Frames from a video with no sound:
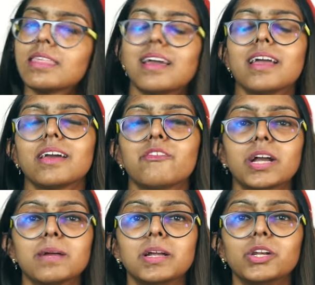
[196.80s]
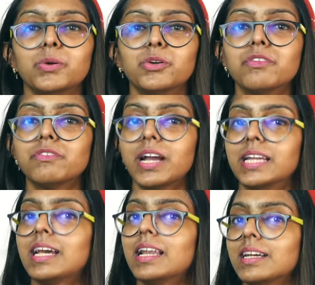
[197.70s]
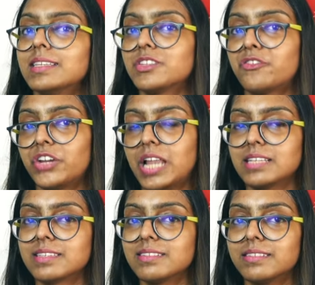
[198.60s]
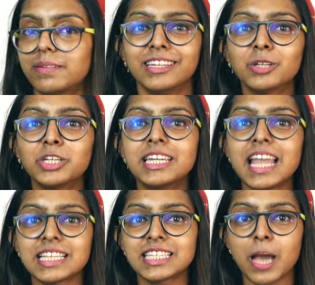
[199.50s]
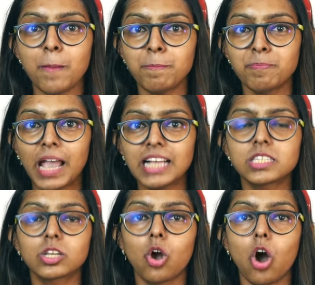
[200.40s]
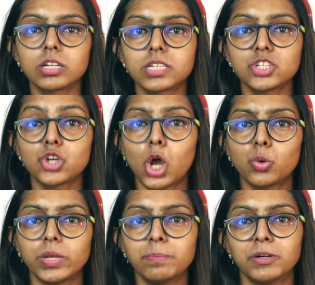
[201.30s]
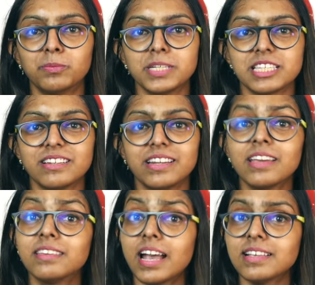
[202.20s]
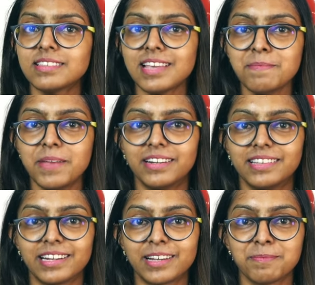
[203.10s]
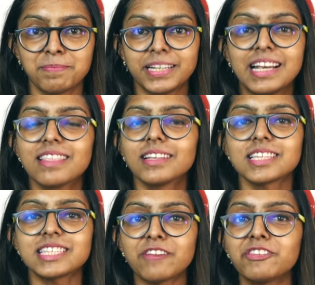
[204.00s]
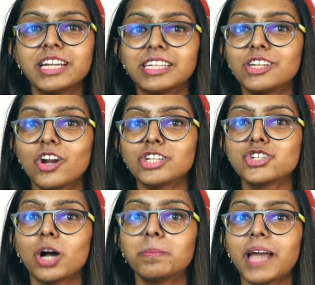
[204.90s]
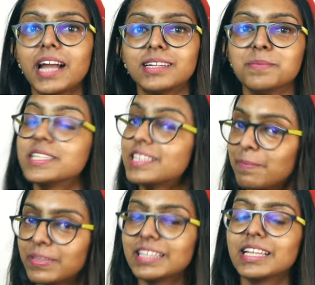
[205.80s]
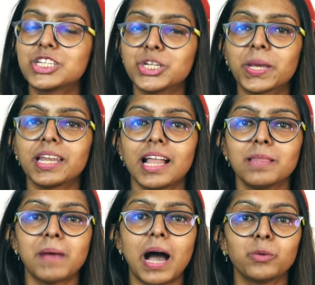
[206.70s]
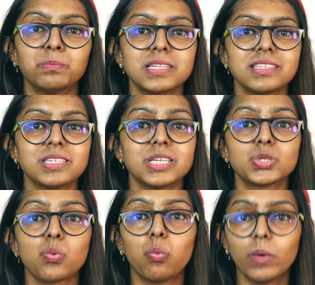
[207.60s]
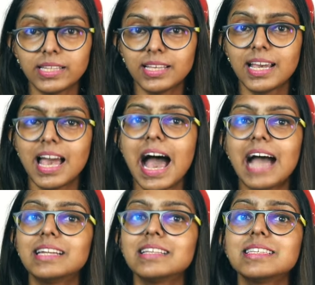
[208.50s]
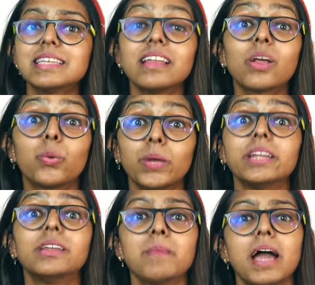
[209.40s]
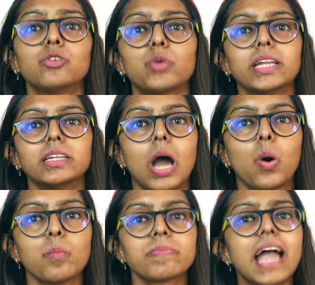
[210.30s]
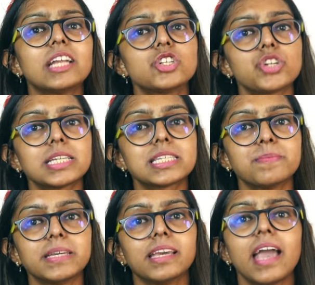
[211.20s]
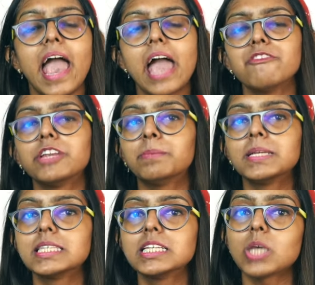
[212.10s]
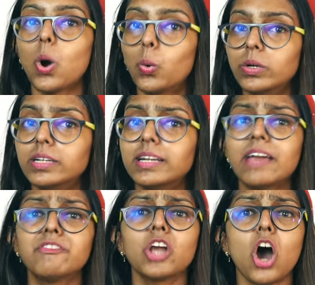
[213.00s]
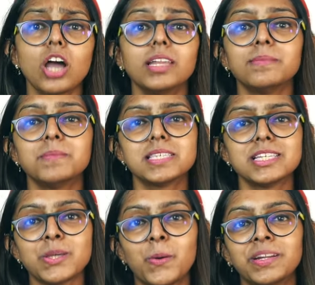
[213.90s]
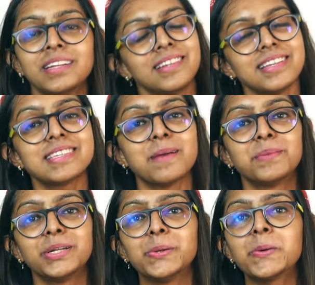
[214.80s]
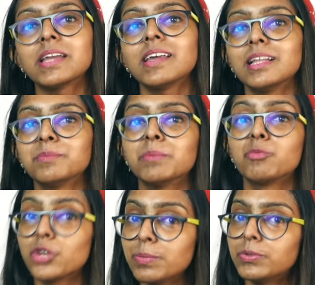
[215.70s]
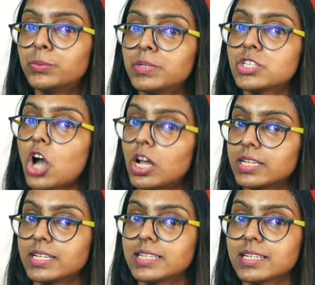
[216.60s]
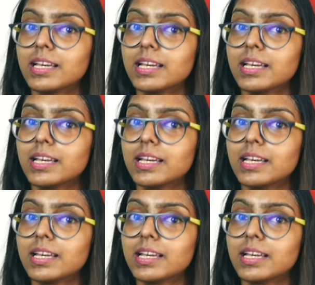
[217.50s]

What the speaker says: that I can recommend to you for finding clients as a freelancer. Now the next up is Content Repurposer. Yes, I made that up. This is definitely not a job title, but something that you can help out businesses with and is in great demand right now. And trust me, every business owner, every online business owner needs somebody who can help them repurpose content.